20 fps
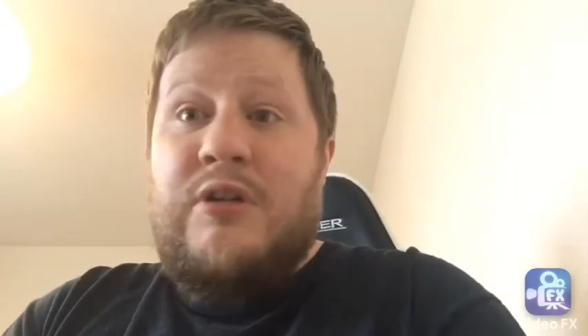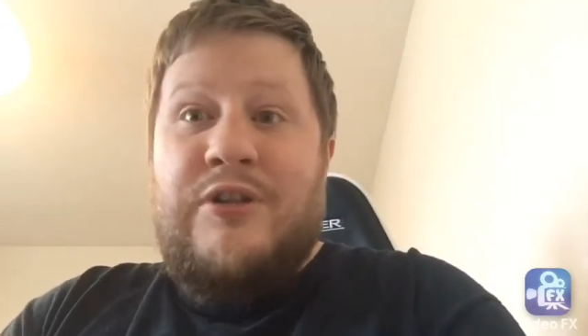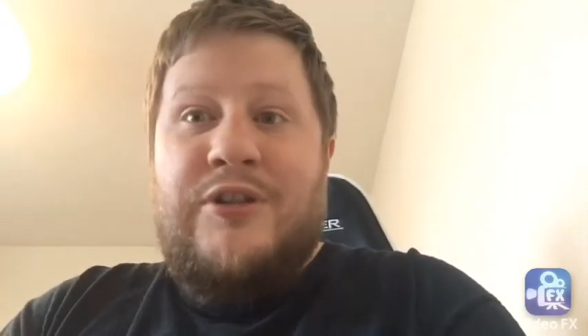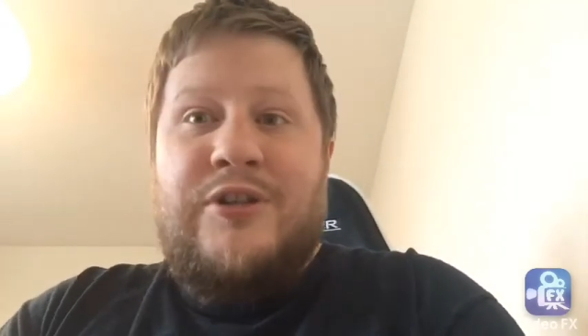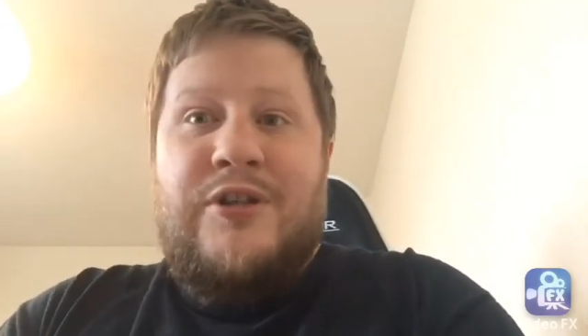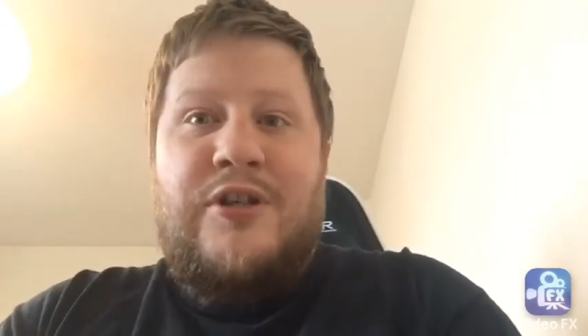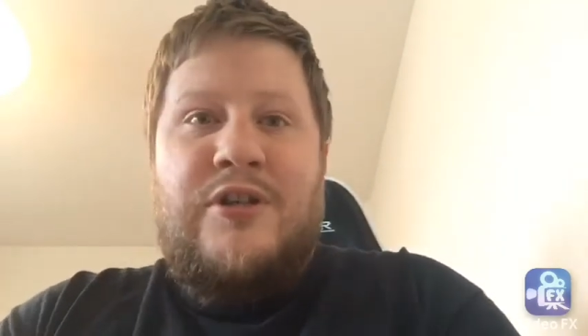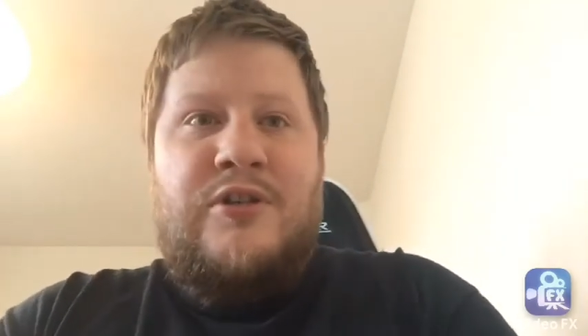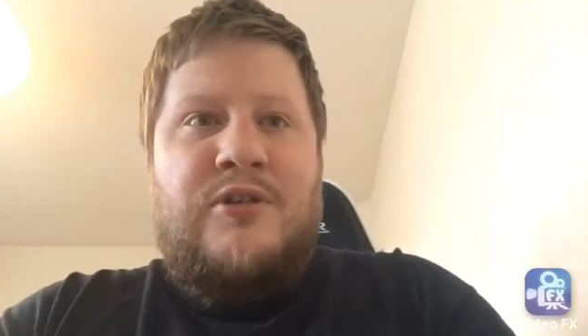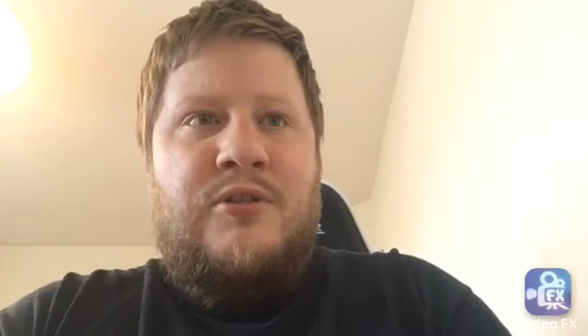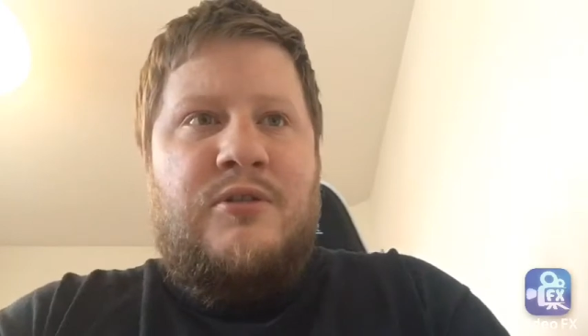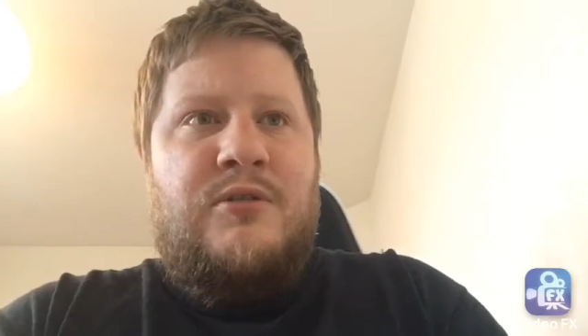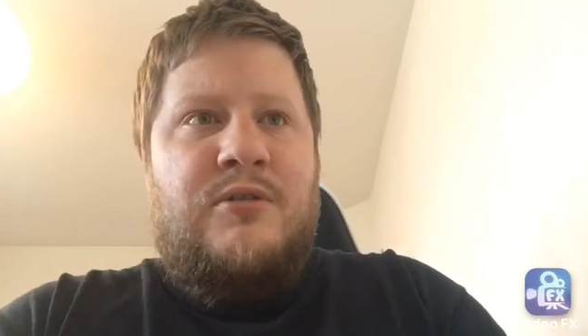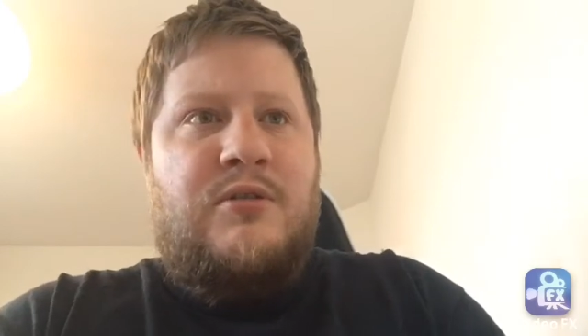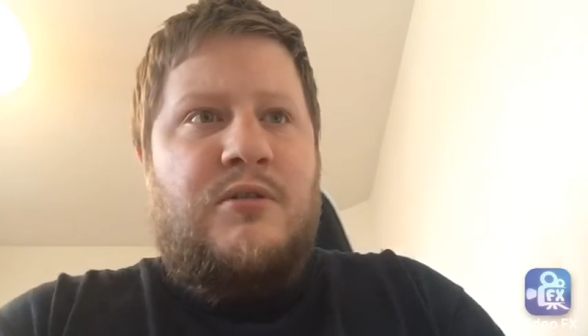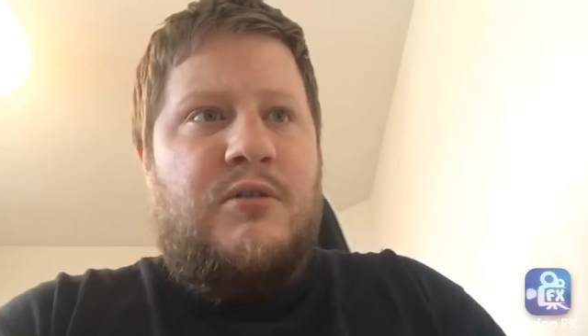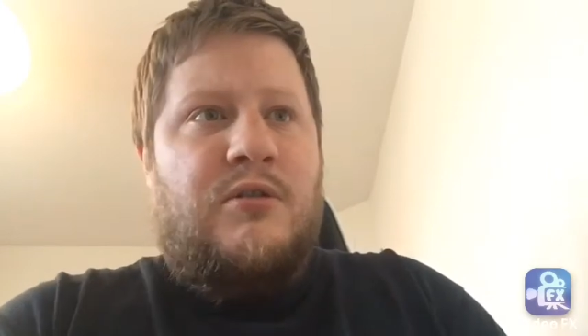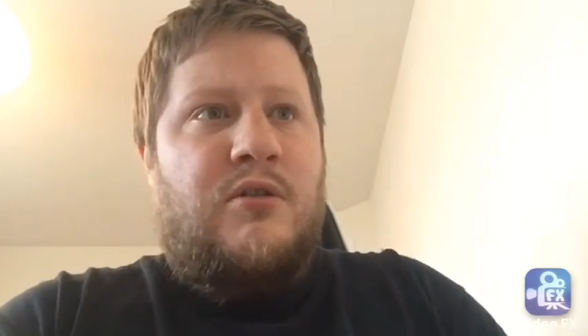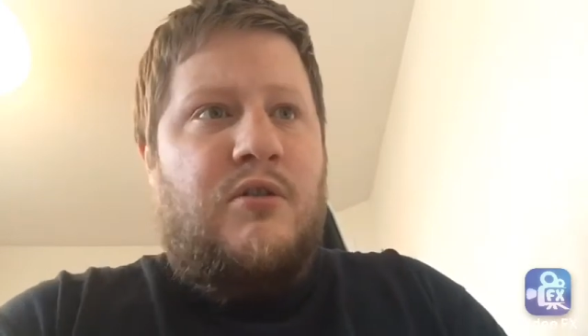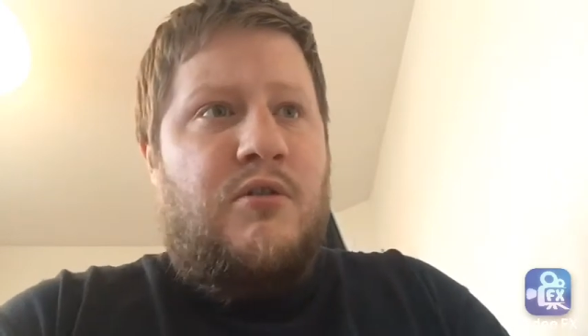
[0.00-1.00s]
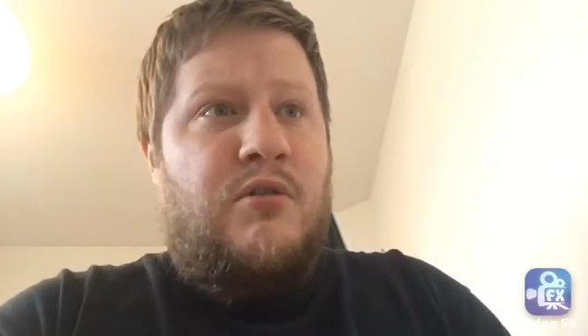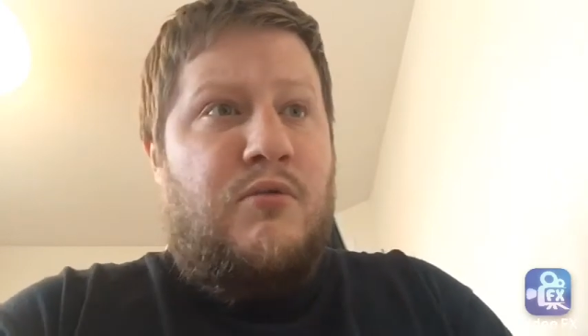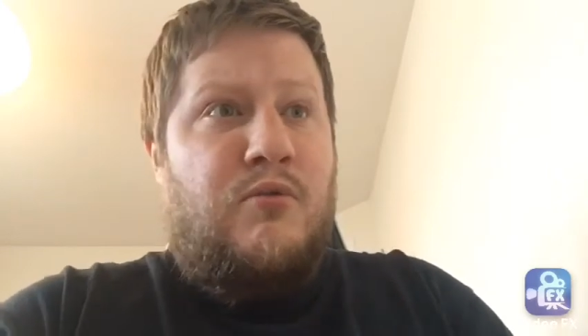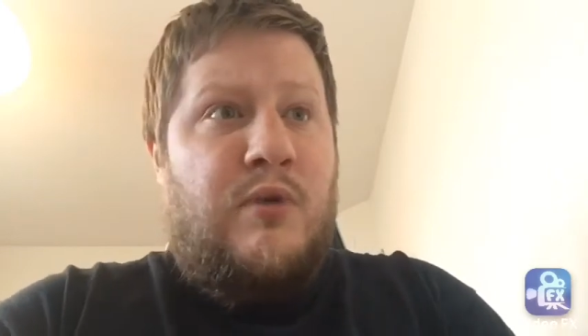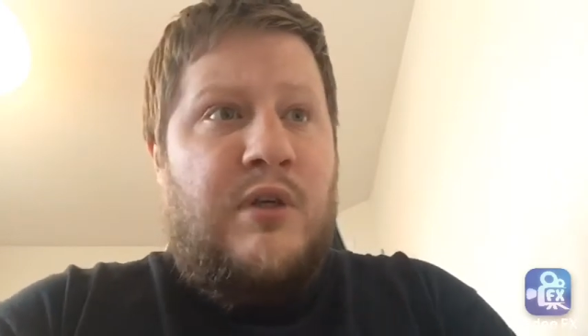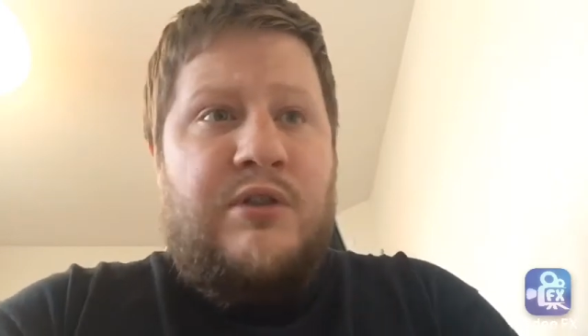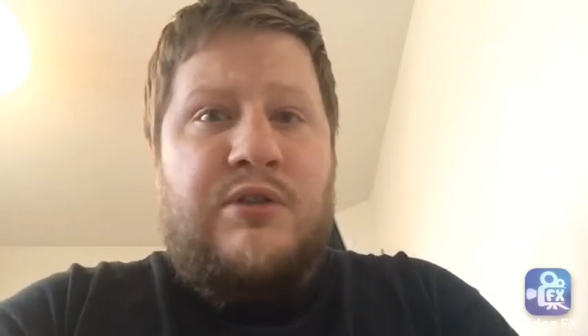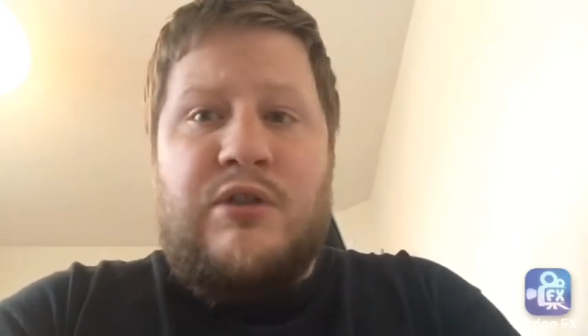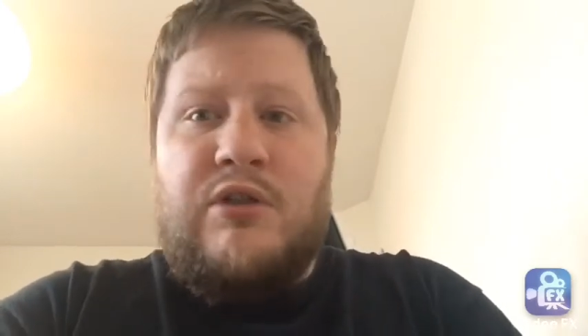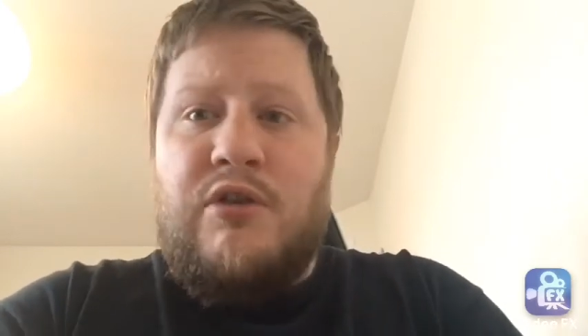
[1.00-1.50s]
as good
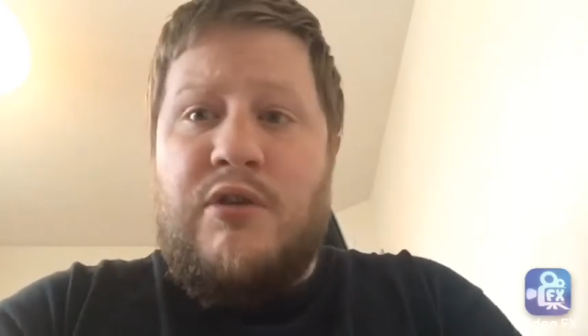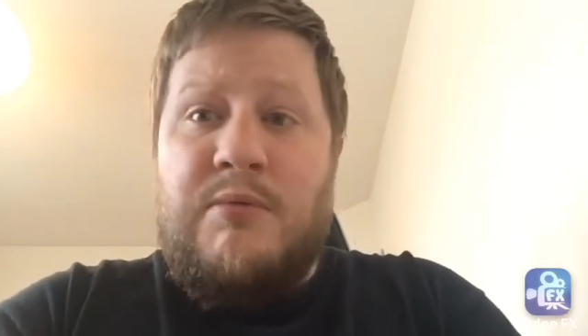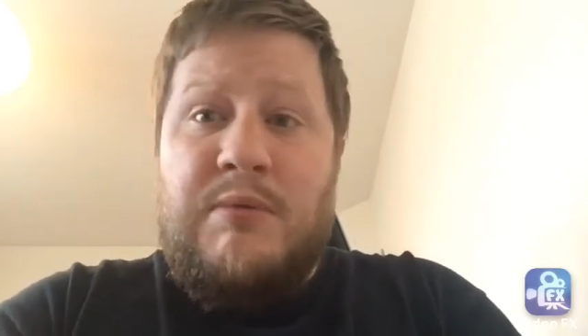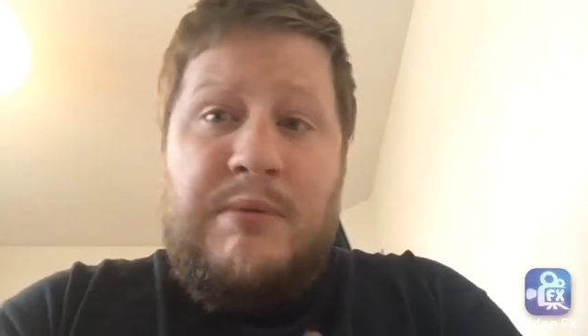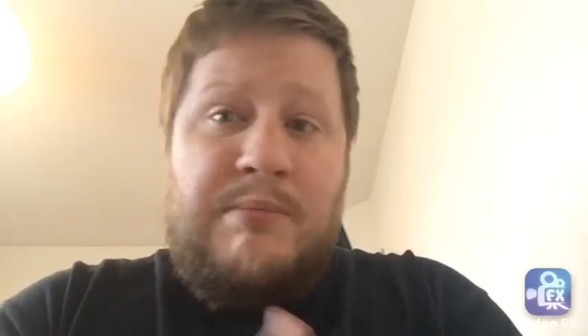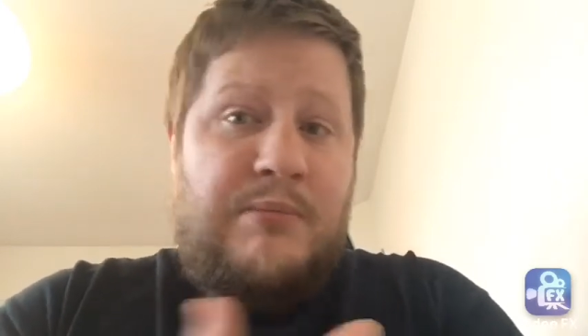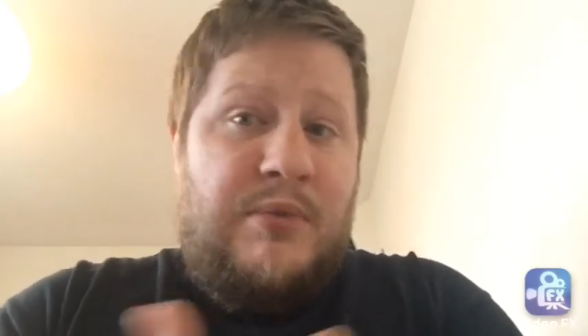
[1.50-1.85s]
well as it could have been,